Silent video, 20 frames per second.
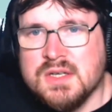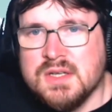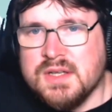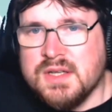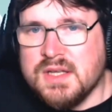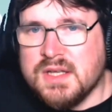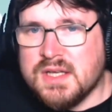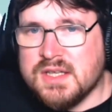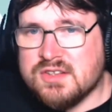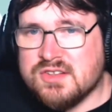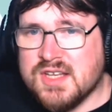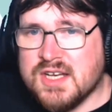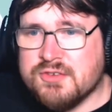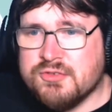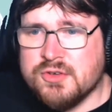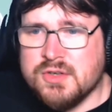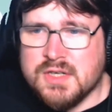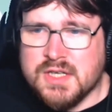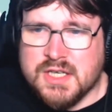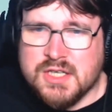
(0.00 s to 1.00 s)
it's
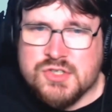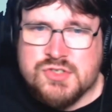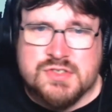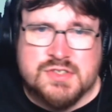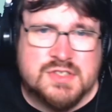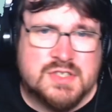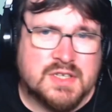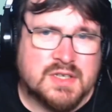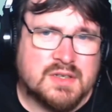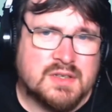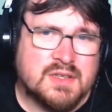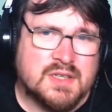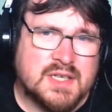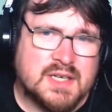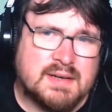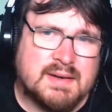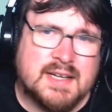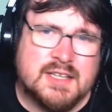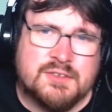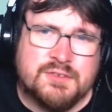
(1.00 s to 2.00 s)
definitely interesting.
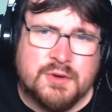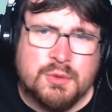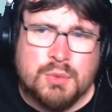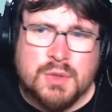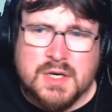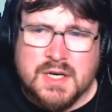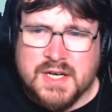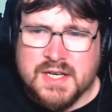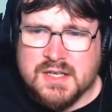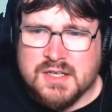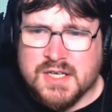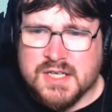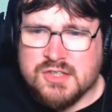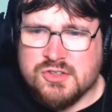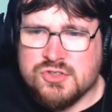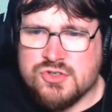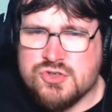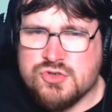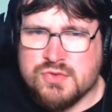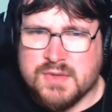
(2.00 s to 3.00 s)
Now, as for what I'd like
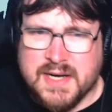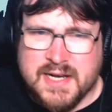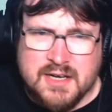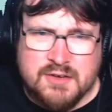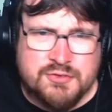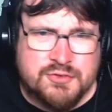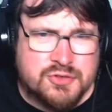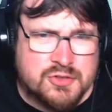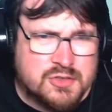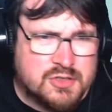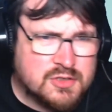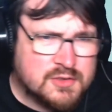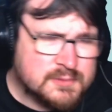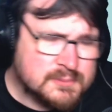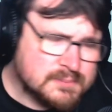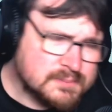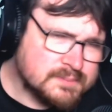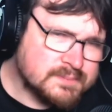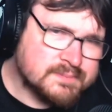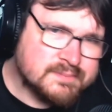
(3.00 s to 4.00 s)
to draft,
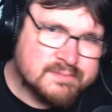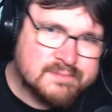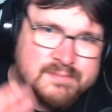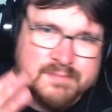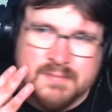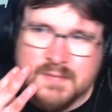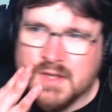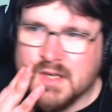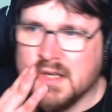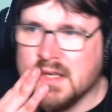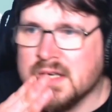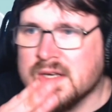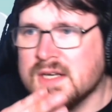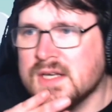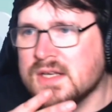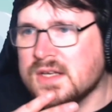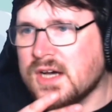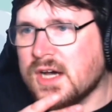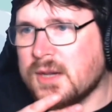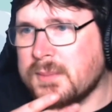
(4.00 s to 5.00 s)

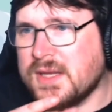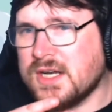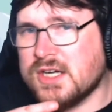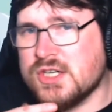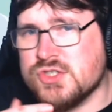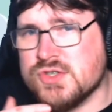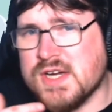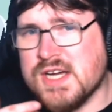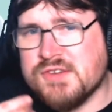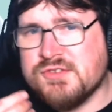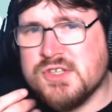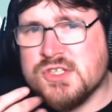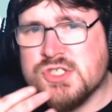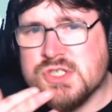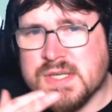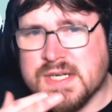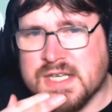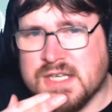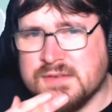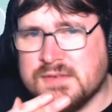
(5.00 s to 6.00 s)
I mean, I drafted
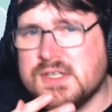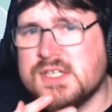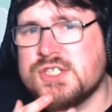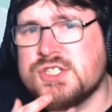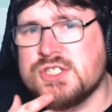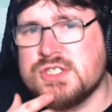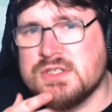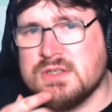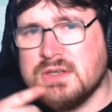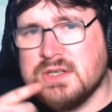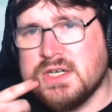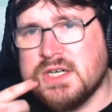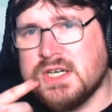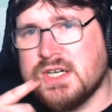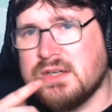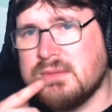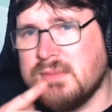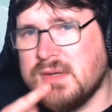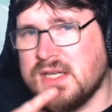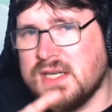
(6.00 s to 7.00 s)
Dracovish
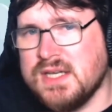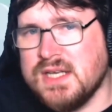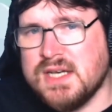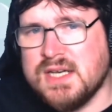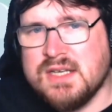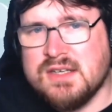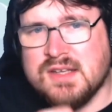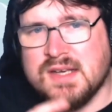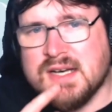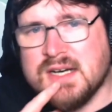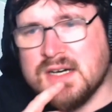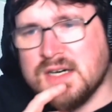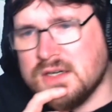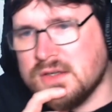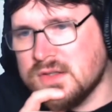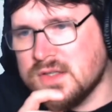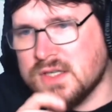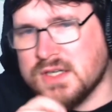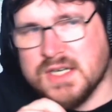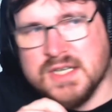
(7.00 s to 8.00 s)
um, in the
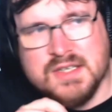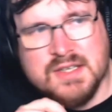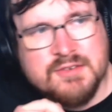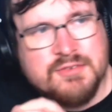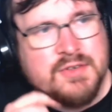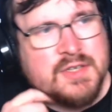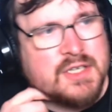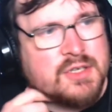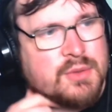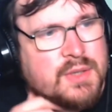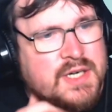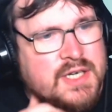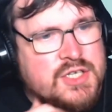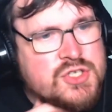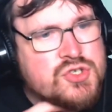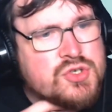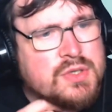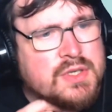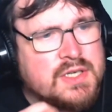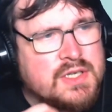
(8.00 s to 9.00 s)
ADL. I definitely quite
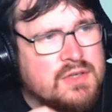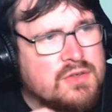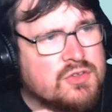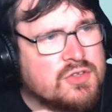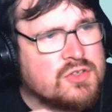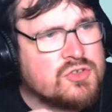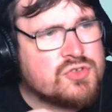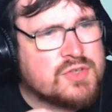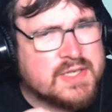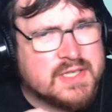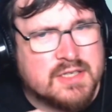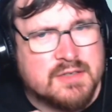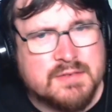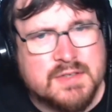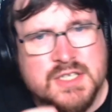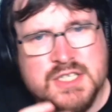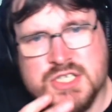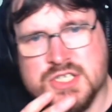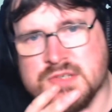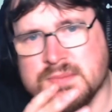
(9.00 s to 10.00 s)
enjoyed using
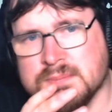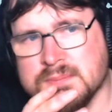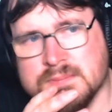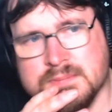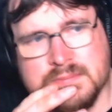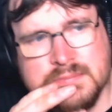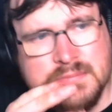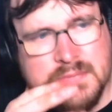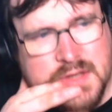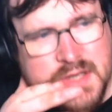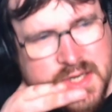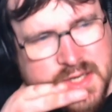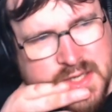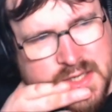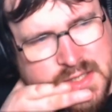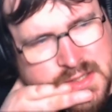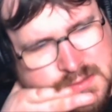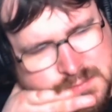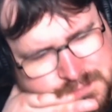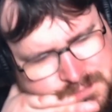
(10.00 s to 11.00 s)
Dracovish. Um,